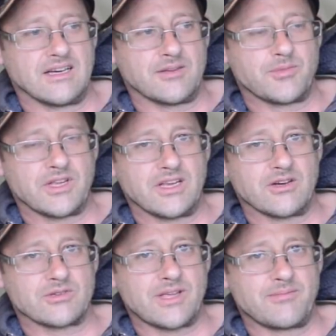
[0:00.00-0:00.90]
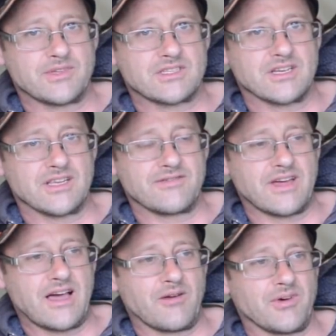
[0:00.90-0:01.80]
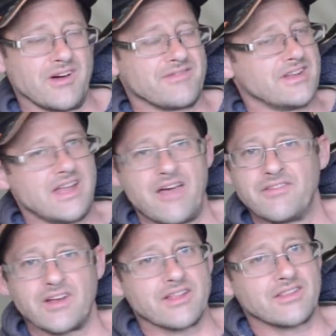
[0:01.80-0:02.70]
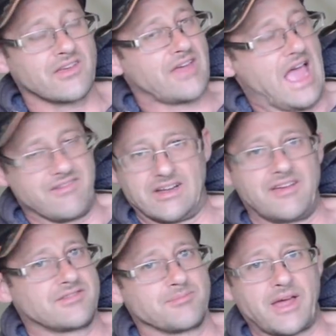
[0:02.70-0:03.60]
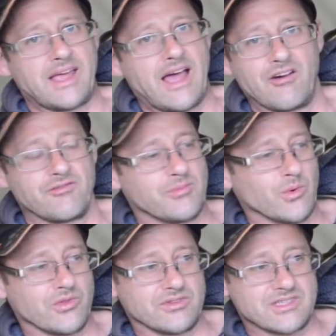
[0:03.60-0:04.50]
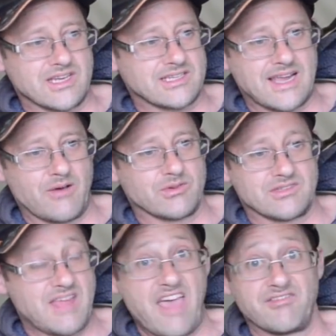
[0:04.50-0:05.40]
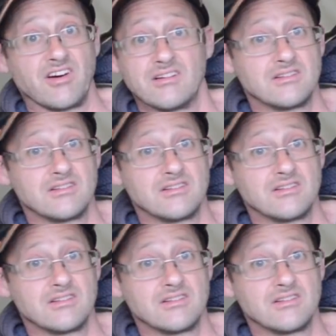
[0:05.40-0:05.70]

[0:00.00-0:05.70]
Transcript: I'd be a little tempted to leave it out. I don't think I've ever left a bait out for more than 6 hours, ever.